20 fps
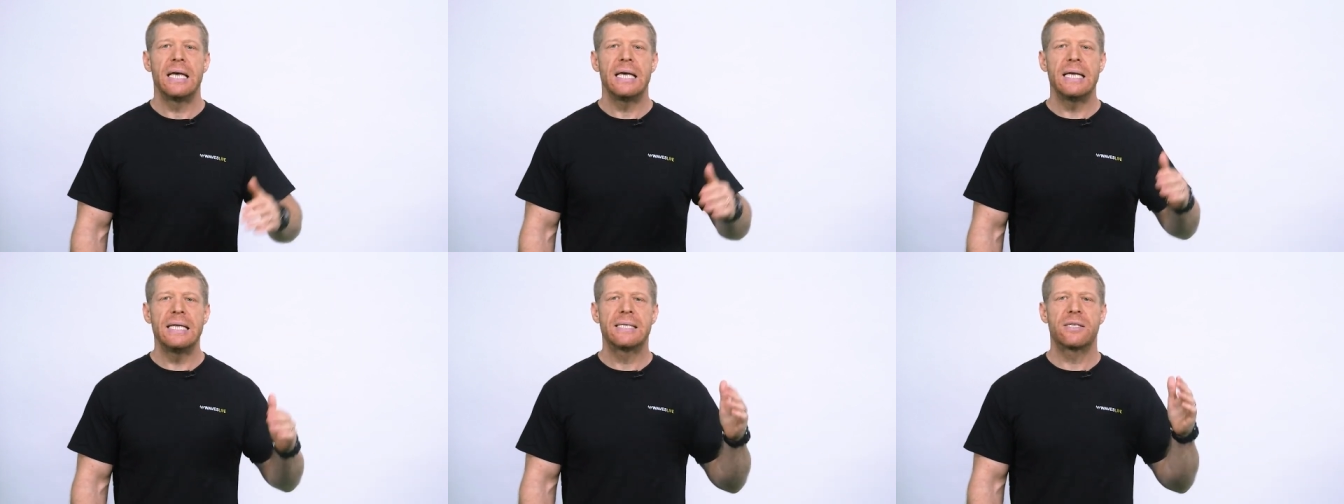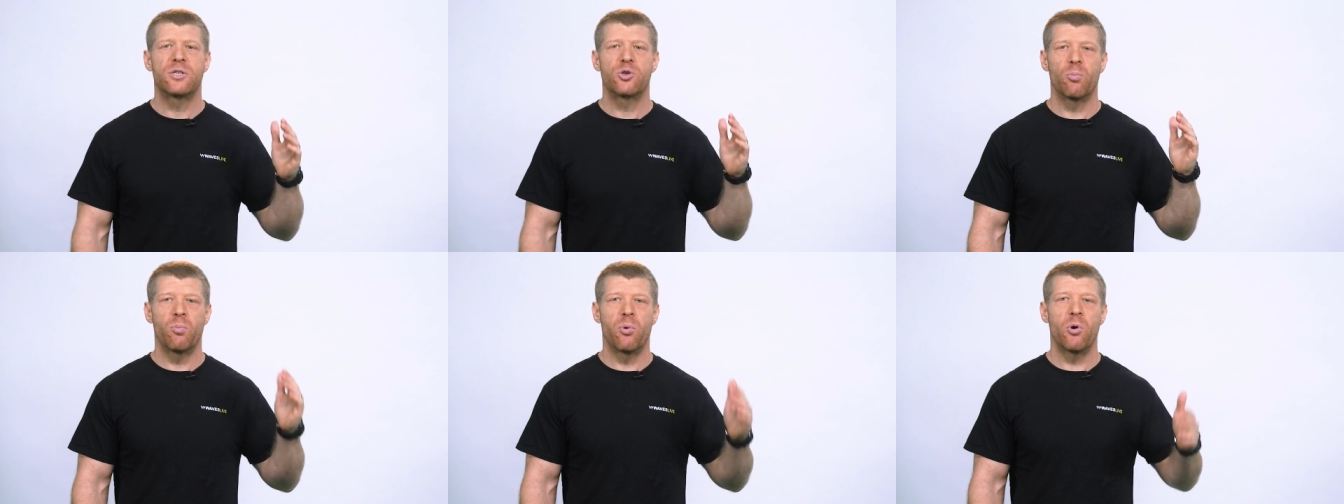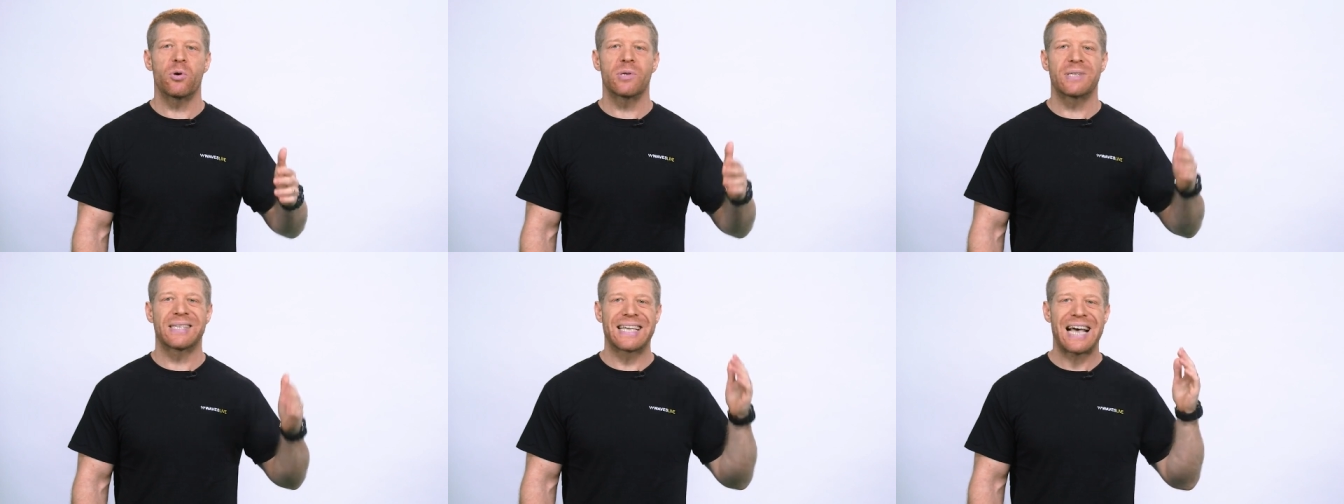It
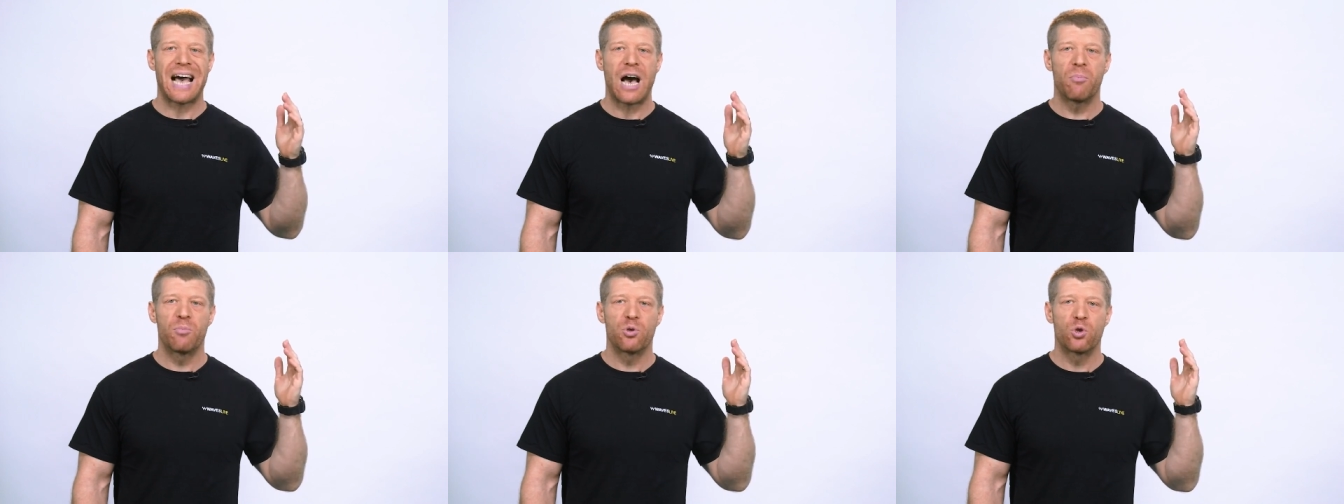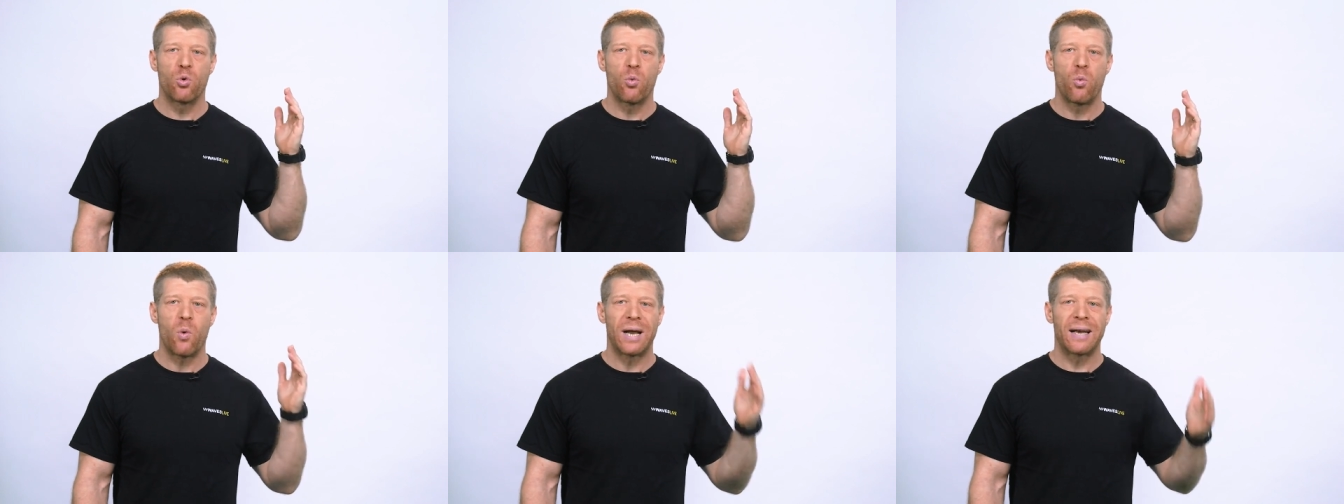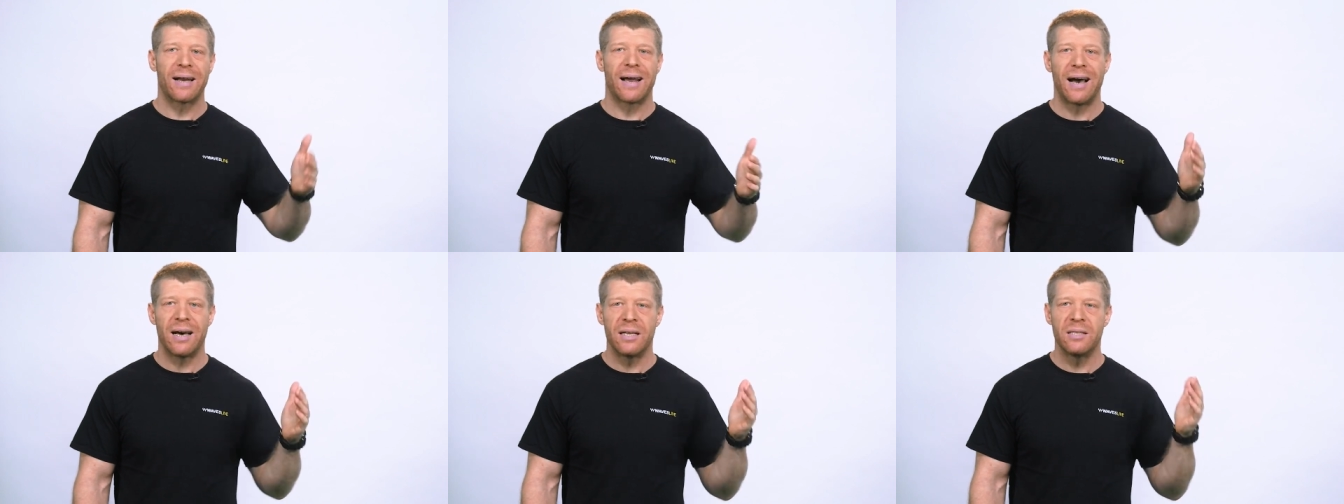supports up to
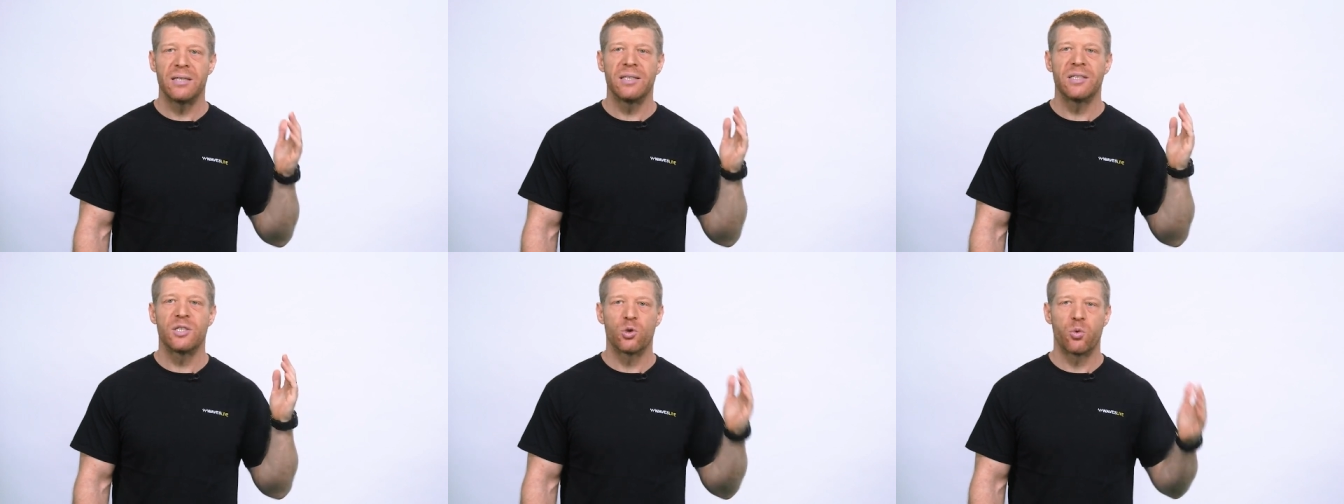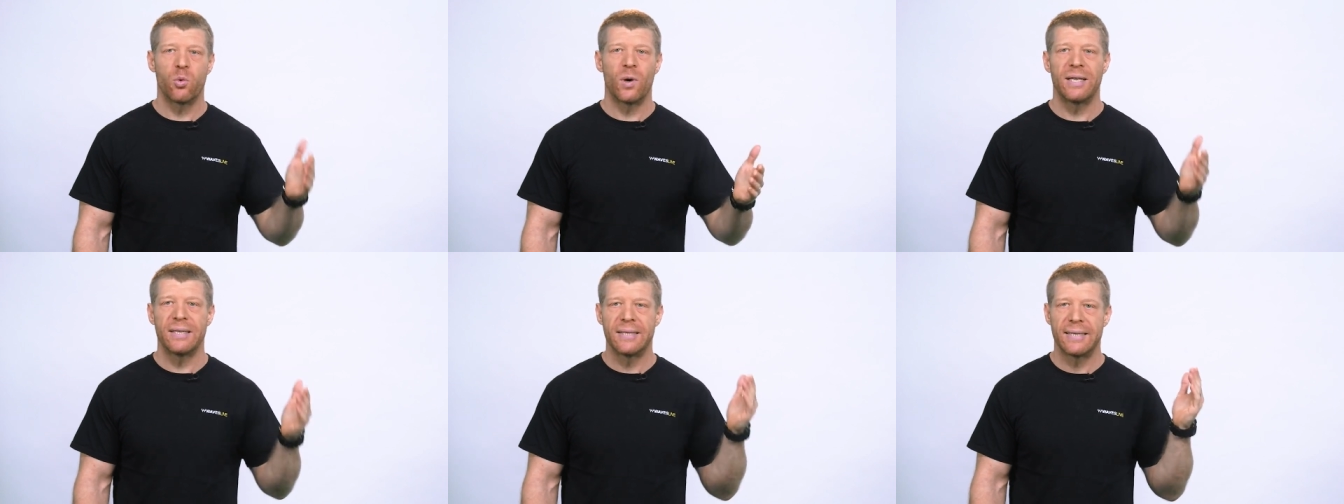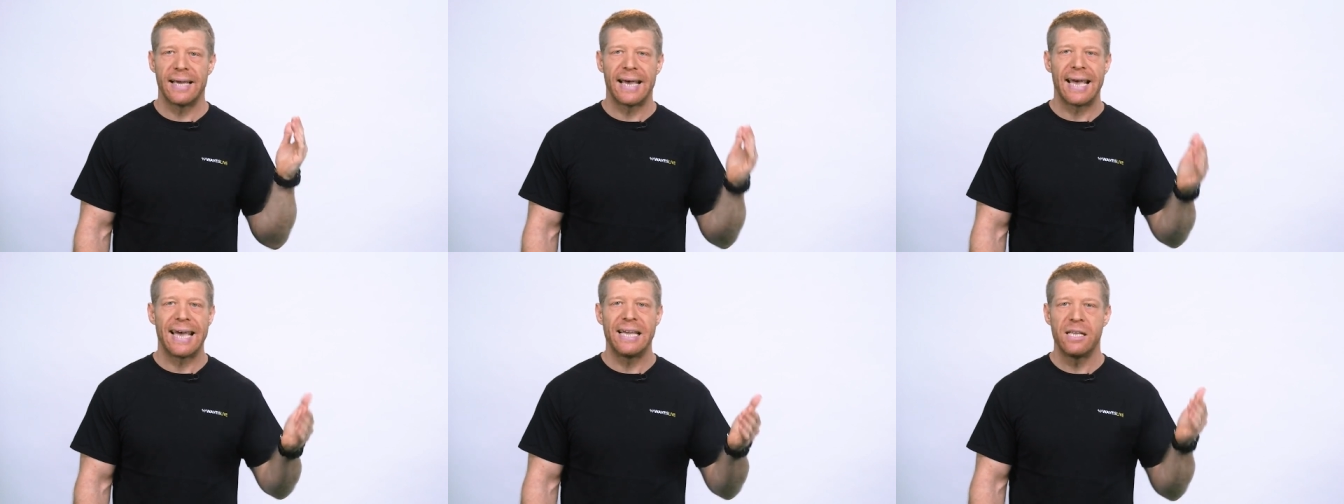
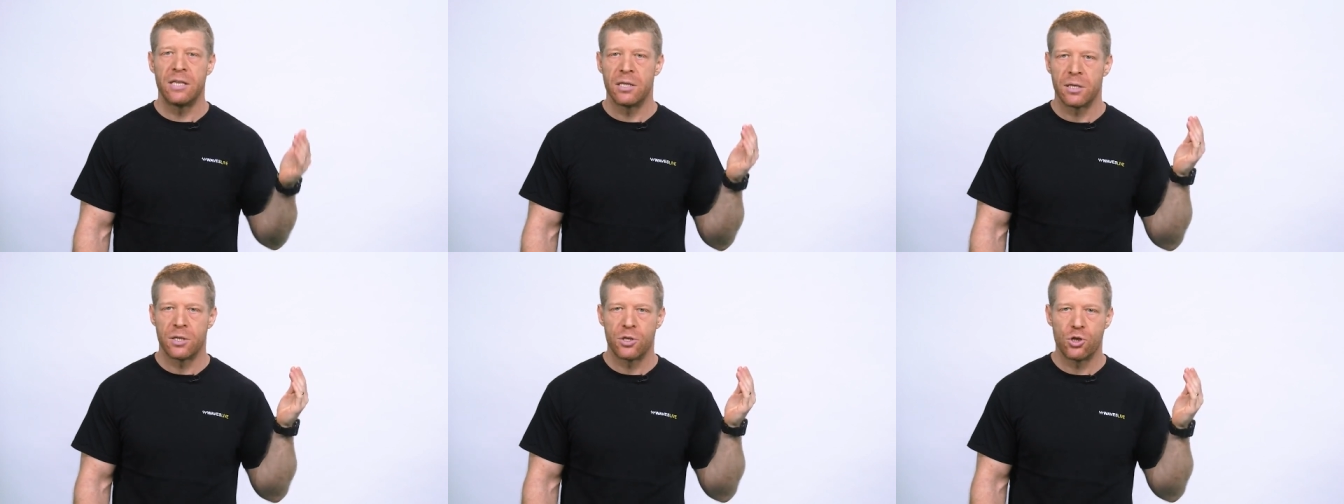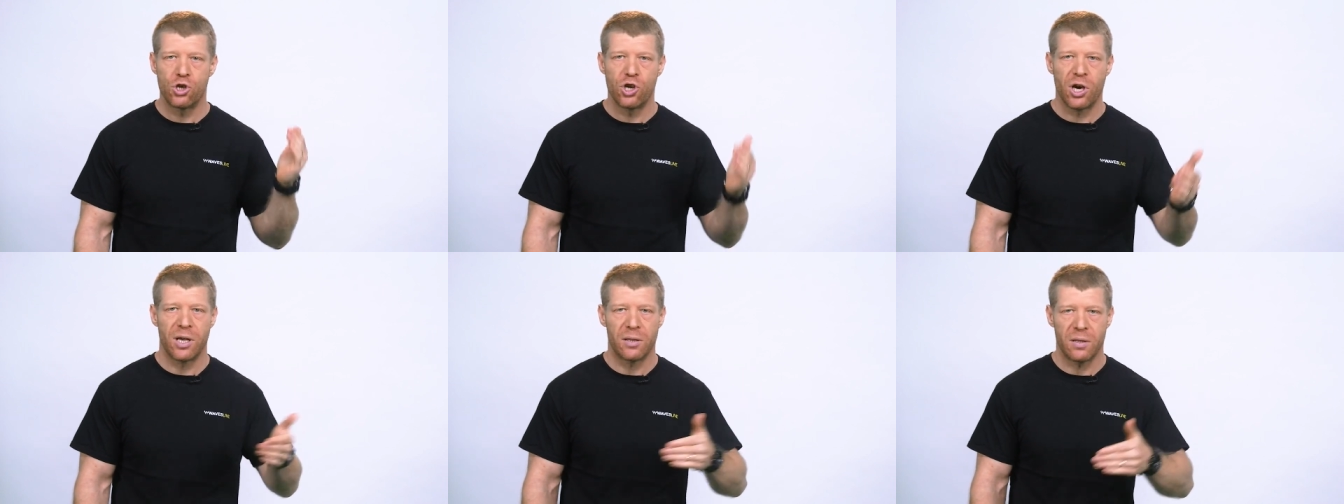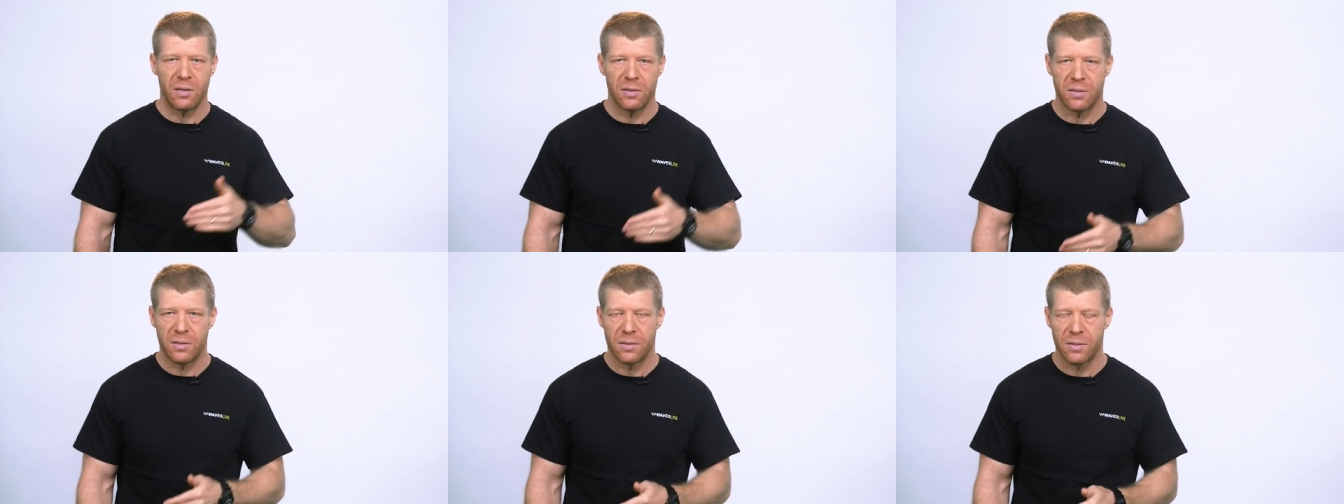128
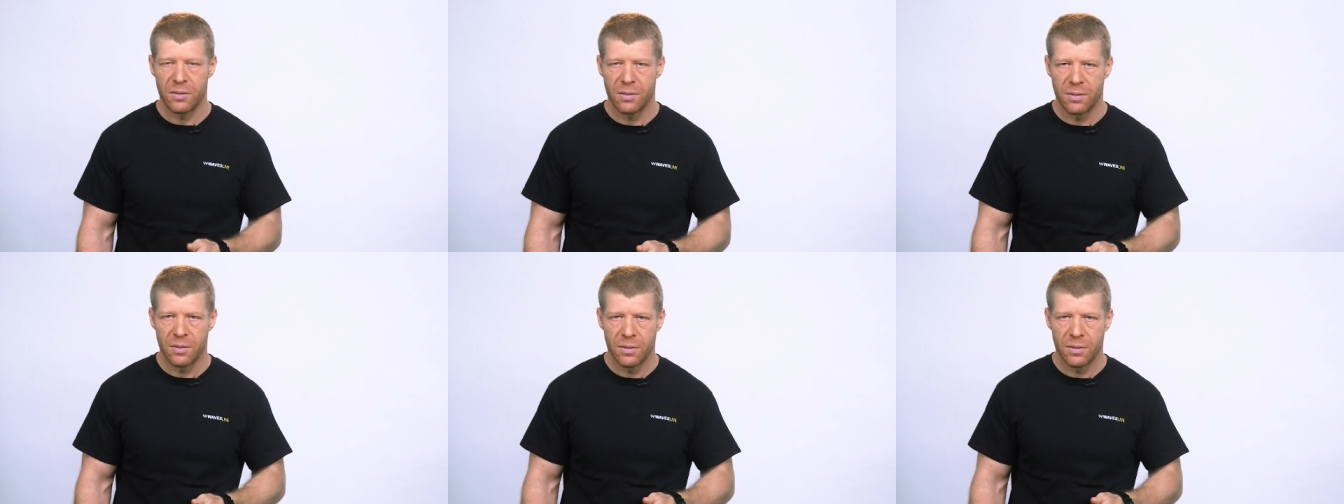channels.